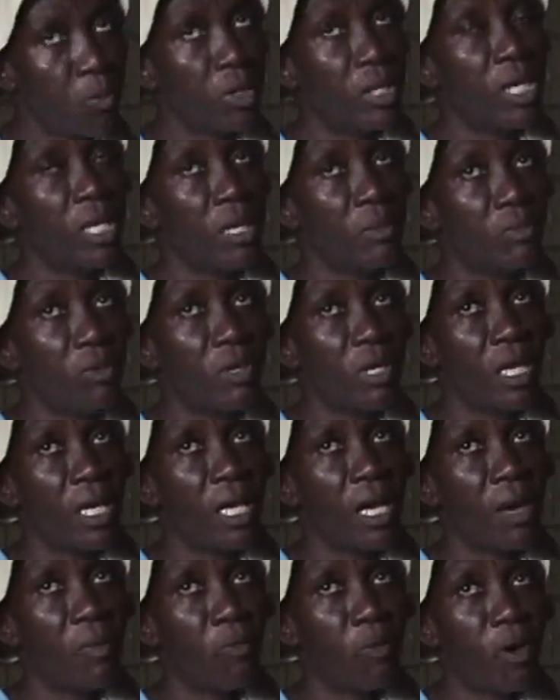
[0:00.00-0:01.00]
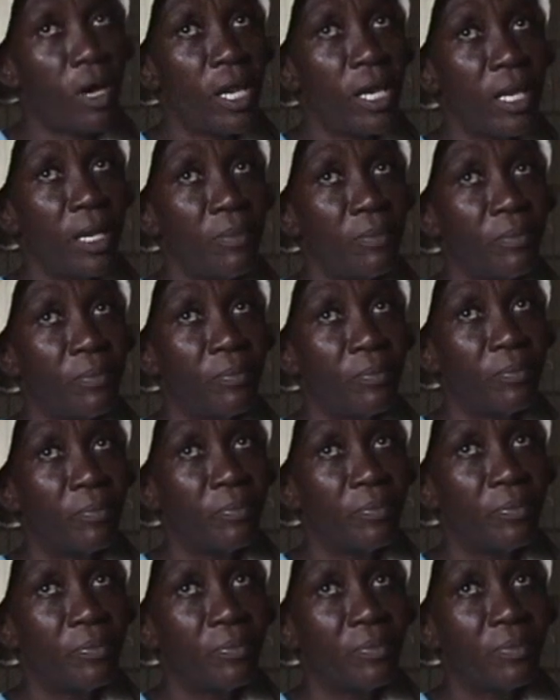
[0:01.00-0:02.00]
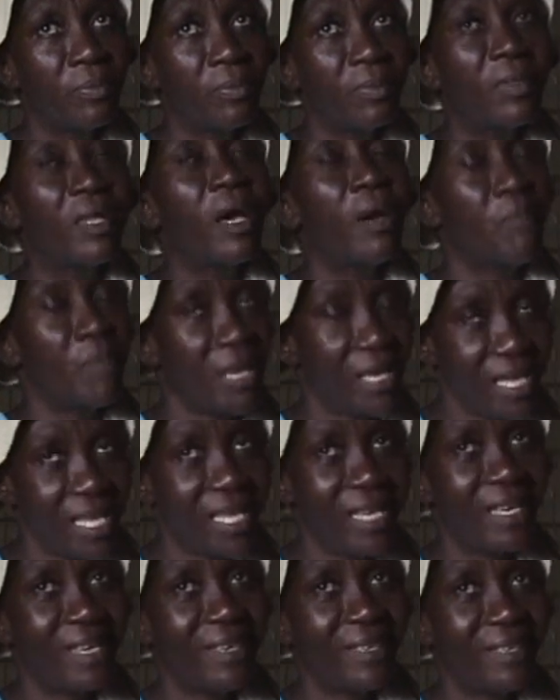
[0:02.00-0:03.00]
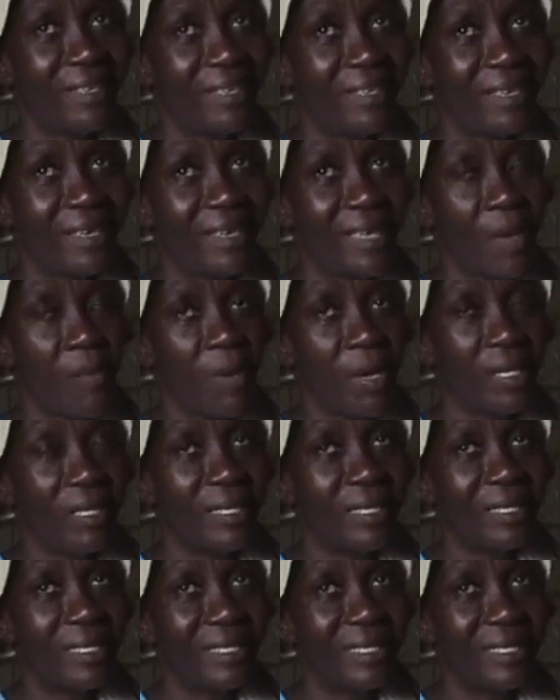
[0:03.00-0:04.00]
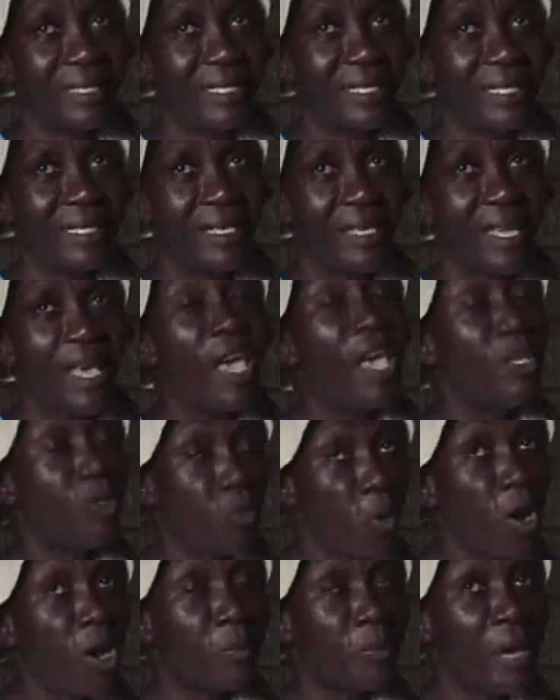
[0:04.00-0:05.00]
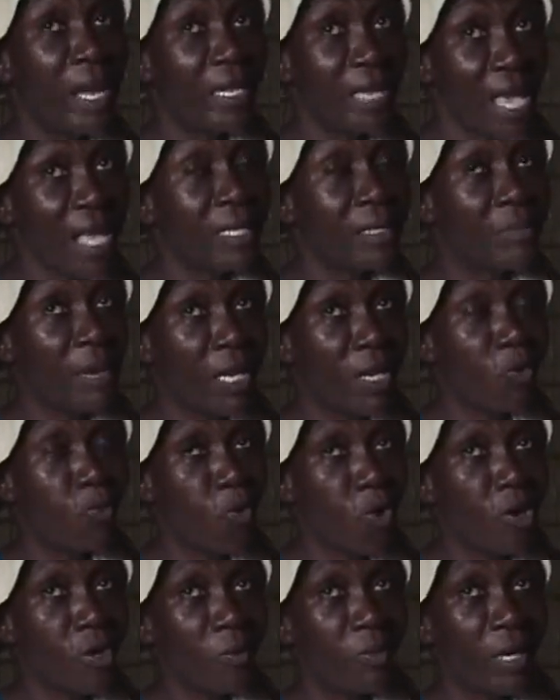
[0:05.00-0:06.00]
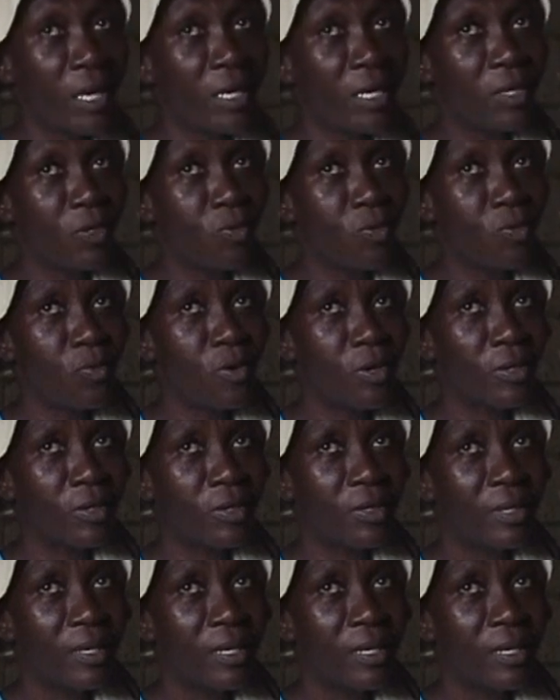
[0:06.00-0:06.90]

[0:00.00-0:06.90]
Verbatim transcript: both of them together and boil them. Noonie and Medina. And Medina. And yeah, it, man. It, it work, man. Yes, man. It work, so man. So me must work. drink